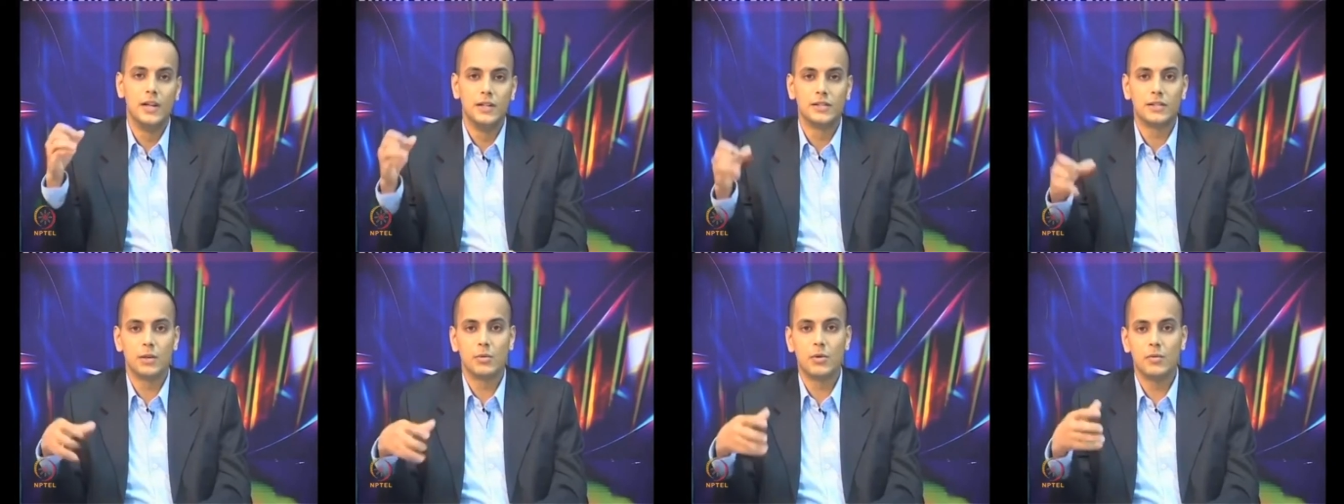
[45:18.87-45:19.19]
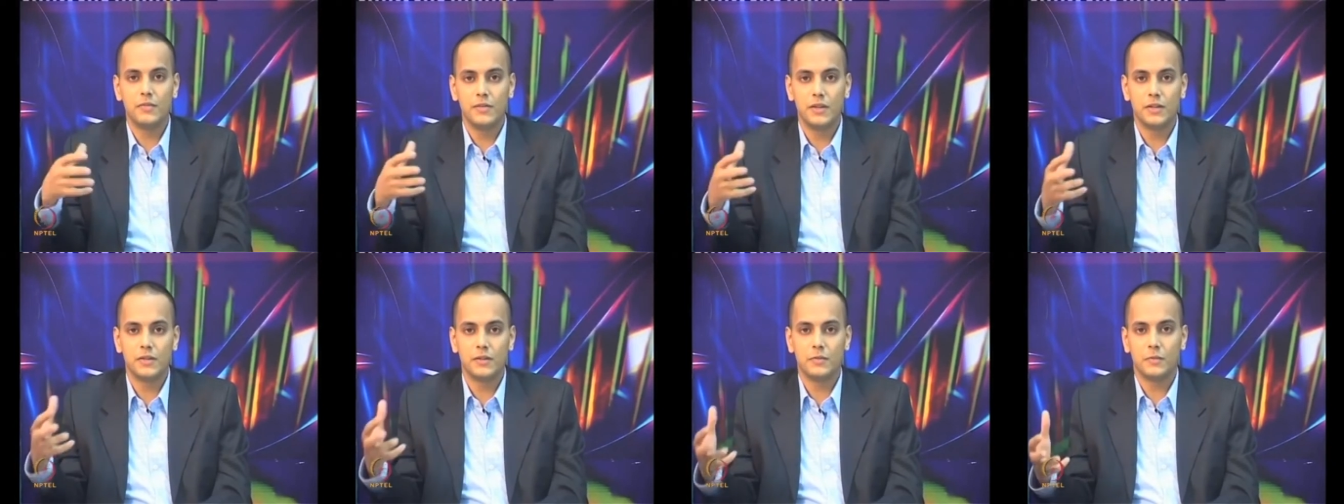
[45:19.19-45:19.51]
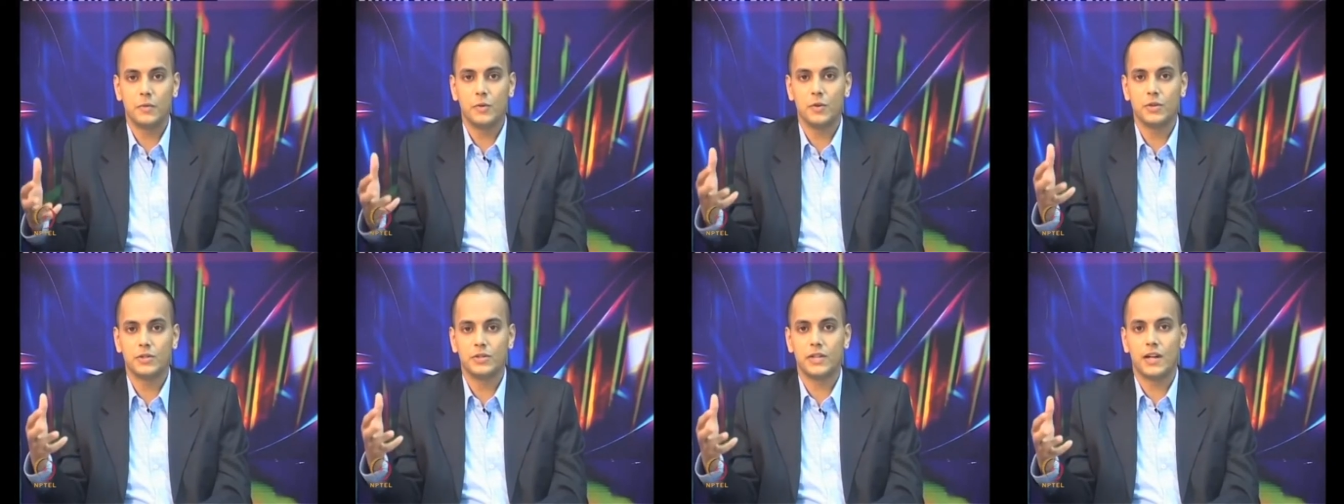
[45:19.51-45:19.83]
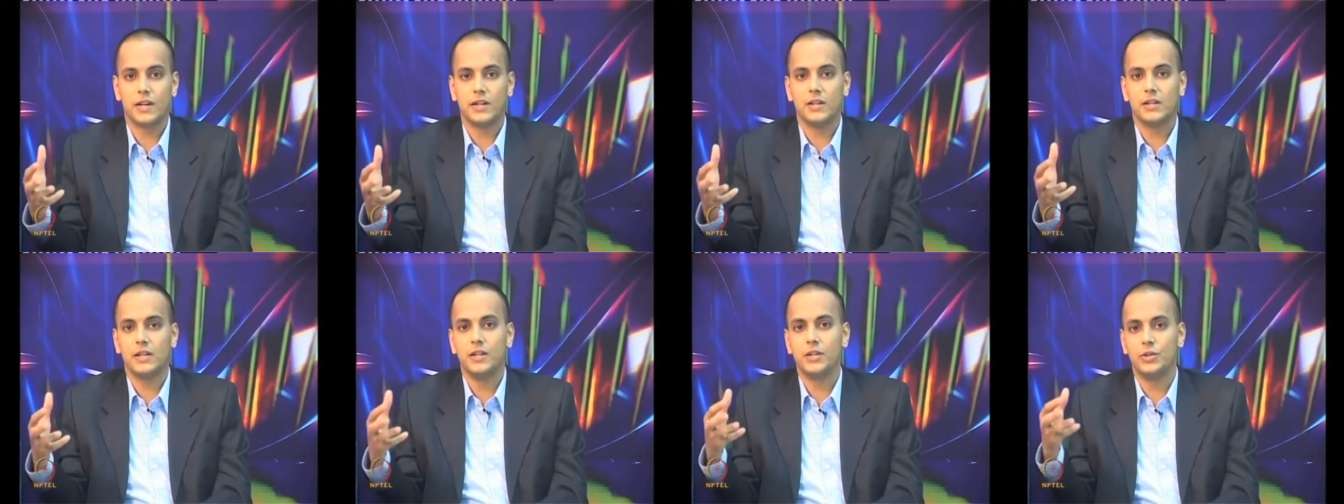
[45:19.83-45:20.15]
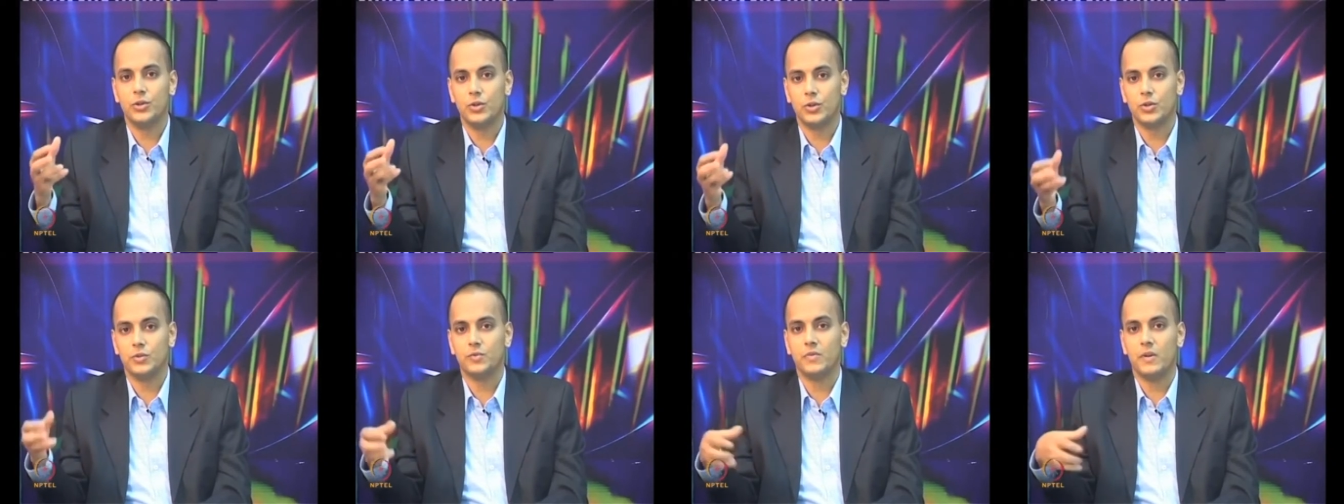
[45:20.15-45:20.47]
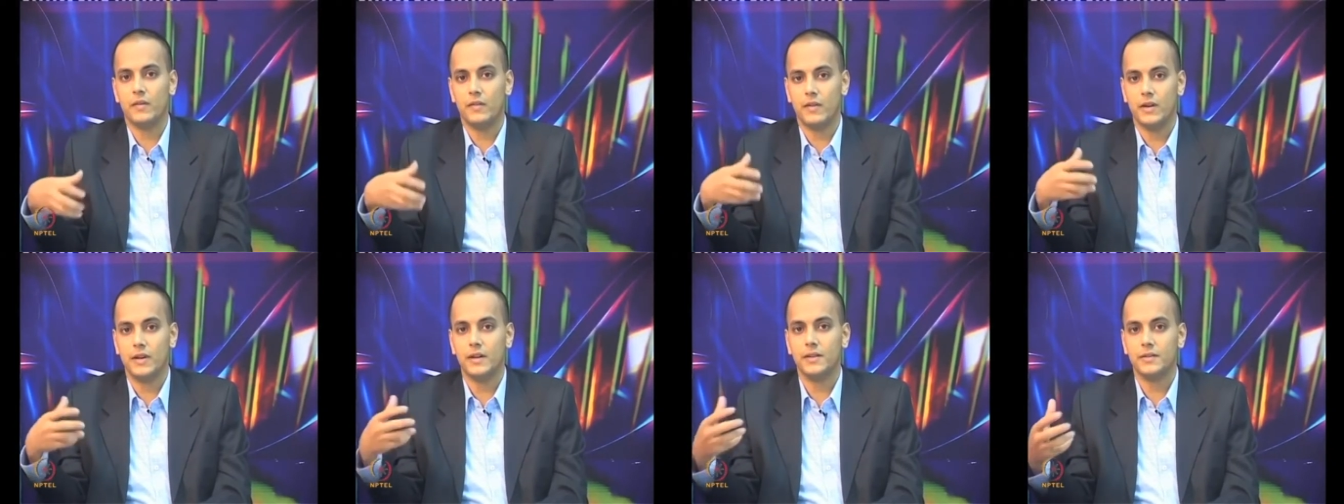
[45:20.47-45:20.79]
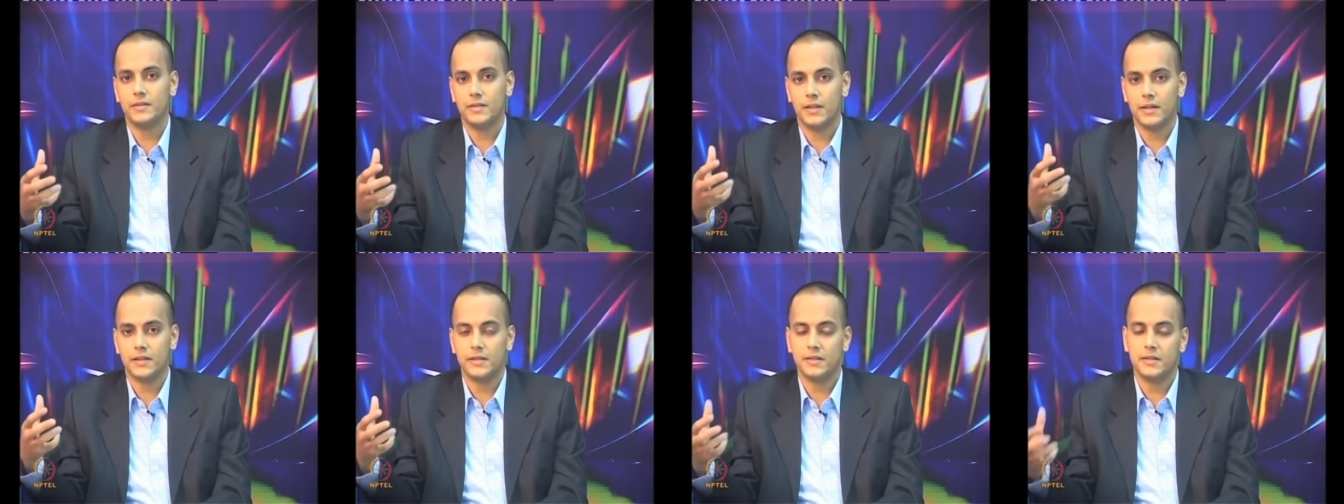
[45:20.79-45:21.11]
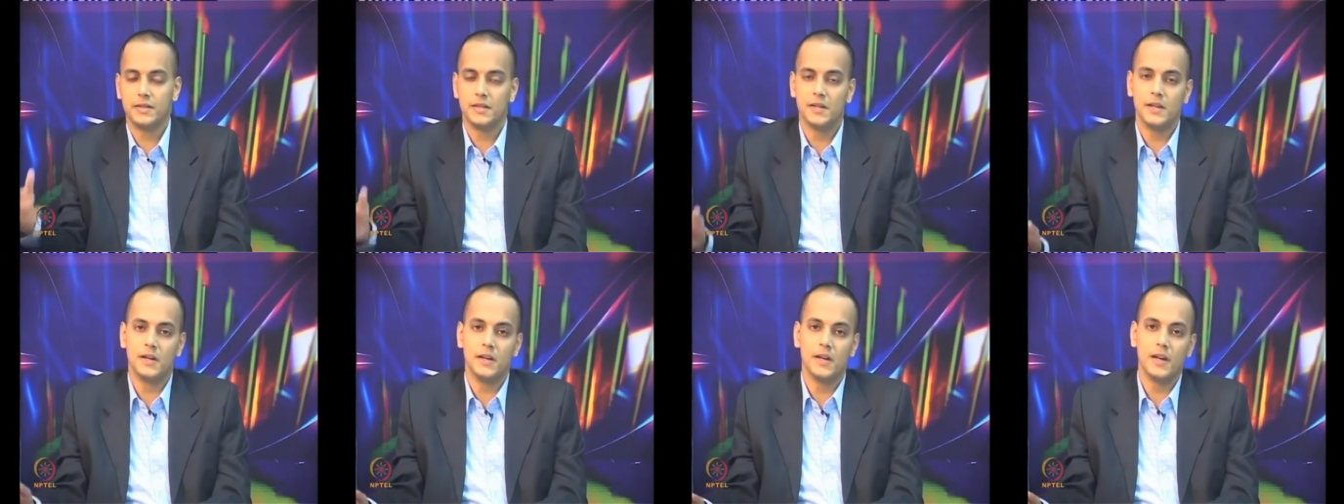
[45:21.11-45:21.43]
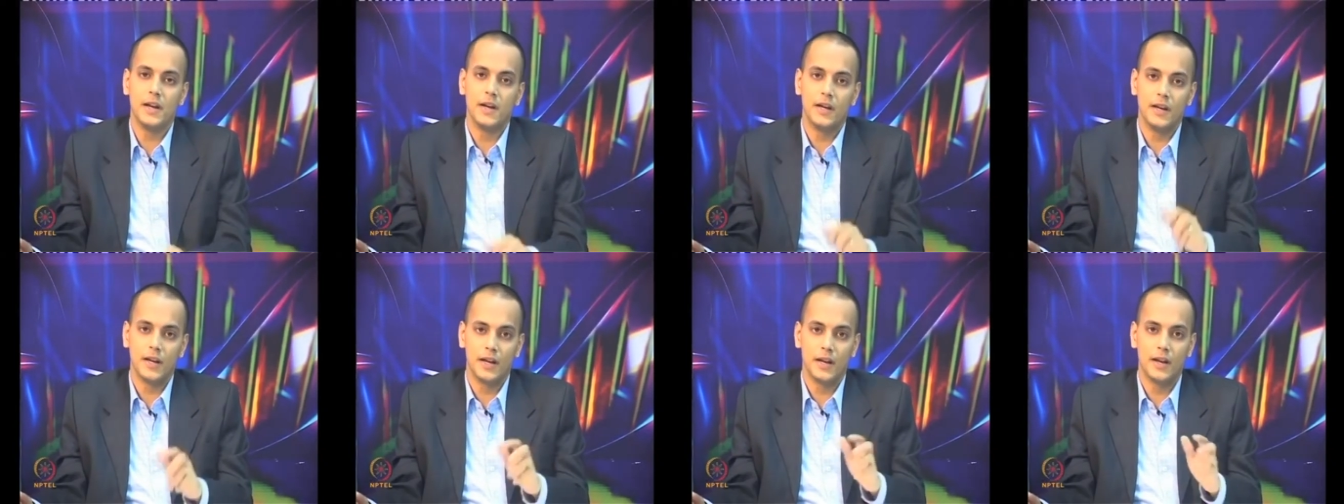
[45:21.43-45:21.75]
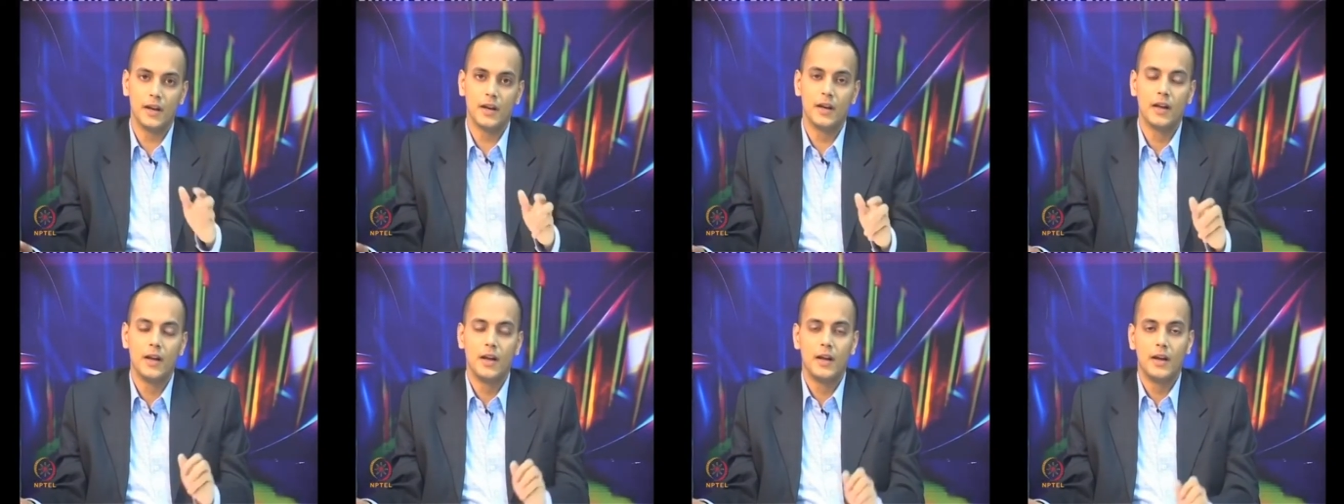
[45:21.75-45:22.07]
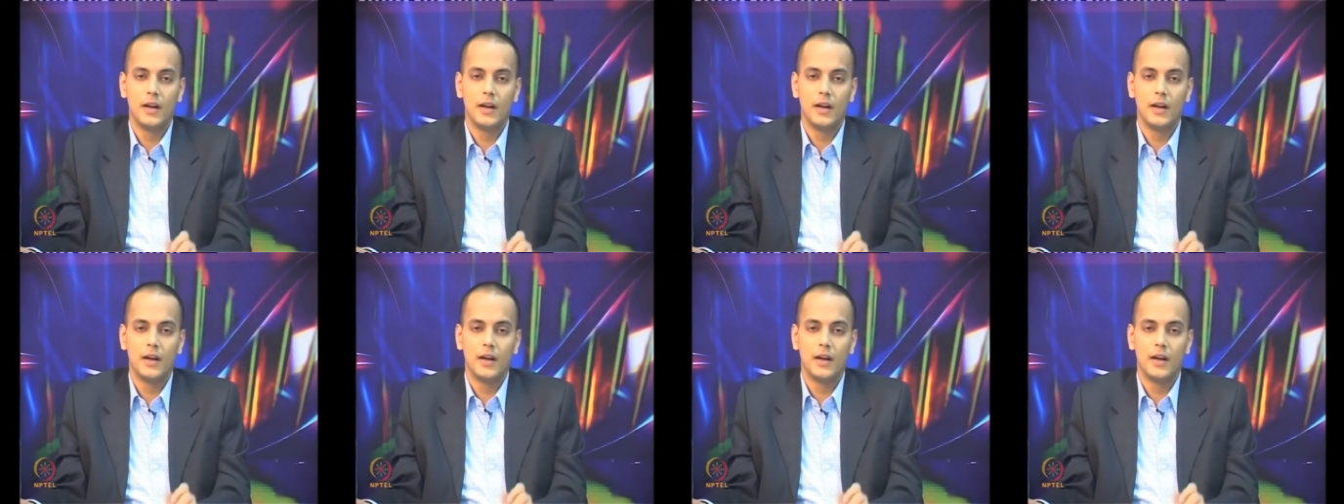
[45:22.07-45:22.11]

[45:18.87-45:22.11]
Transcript: Some of these of course uh, issues we will discuss in detail